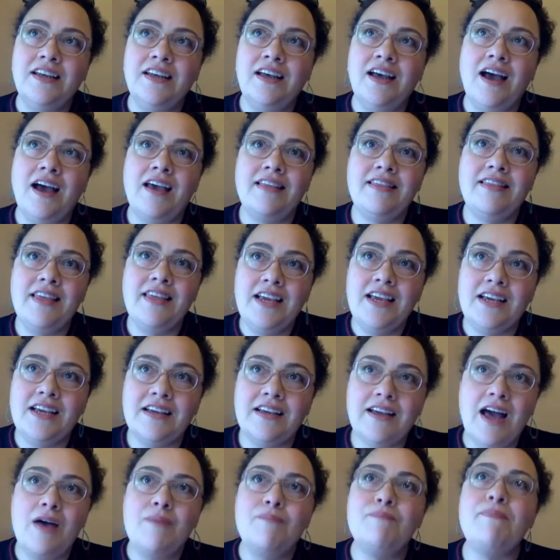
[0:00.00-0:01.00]
I think,
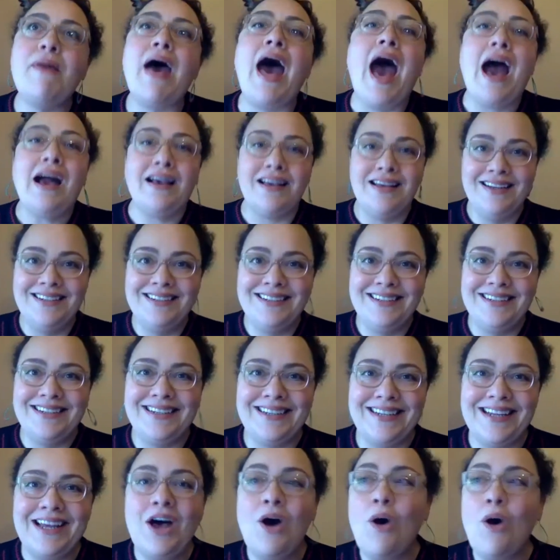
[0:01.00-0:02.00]
come back
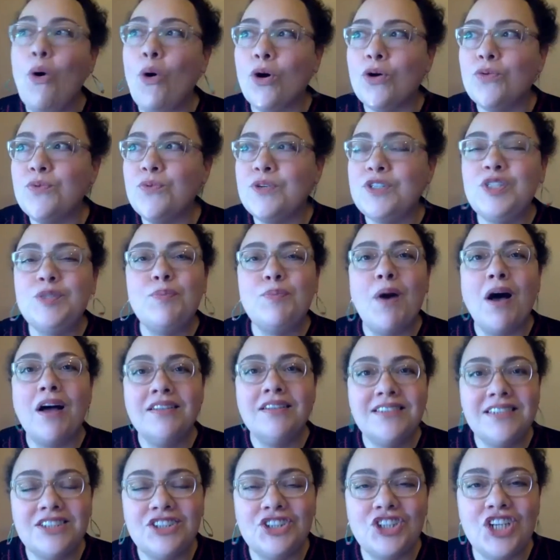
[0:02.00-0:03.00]
or
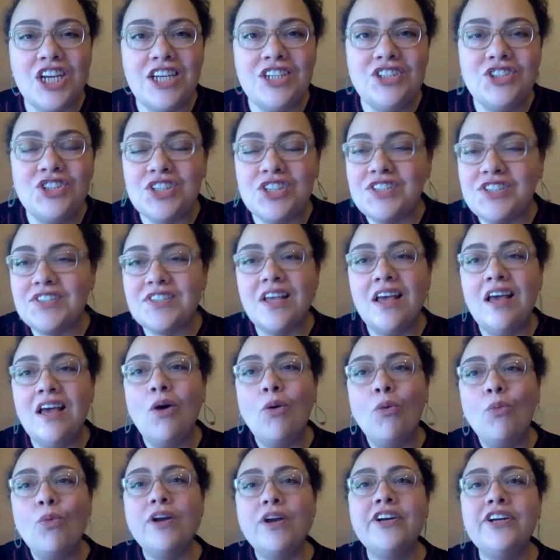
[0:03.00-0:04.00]
respond to changes.
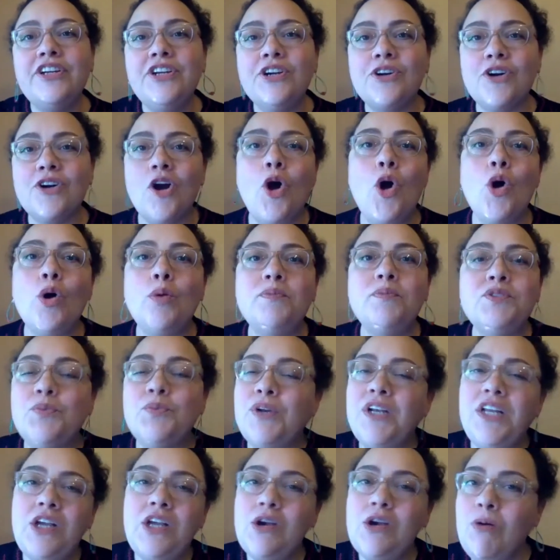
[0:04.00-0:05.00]
What are your hopes?
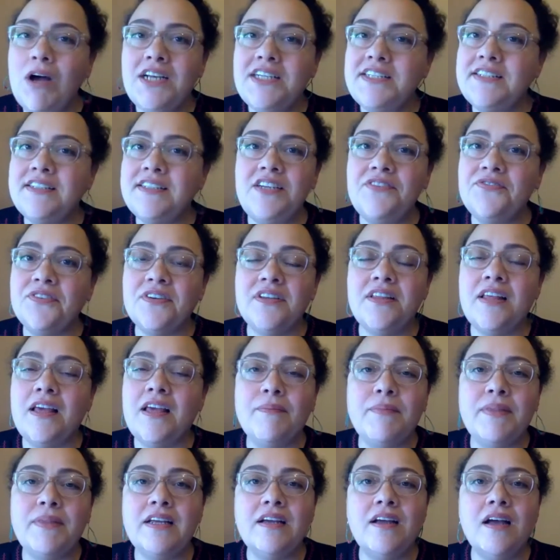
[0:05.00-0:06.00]
What do you want to see for
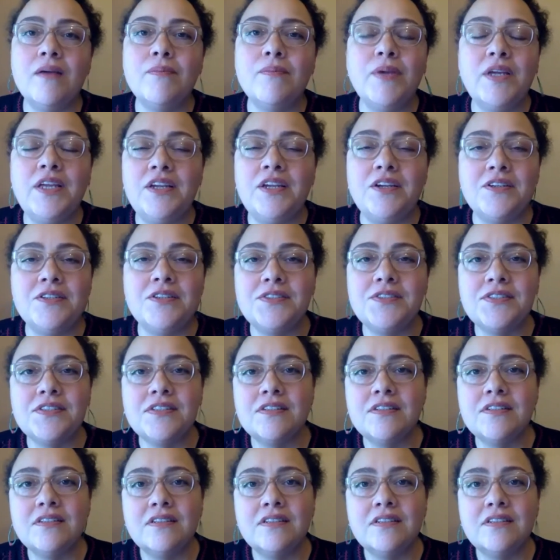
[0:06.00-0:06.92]
them in the coming years?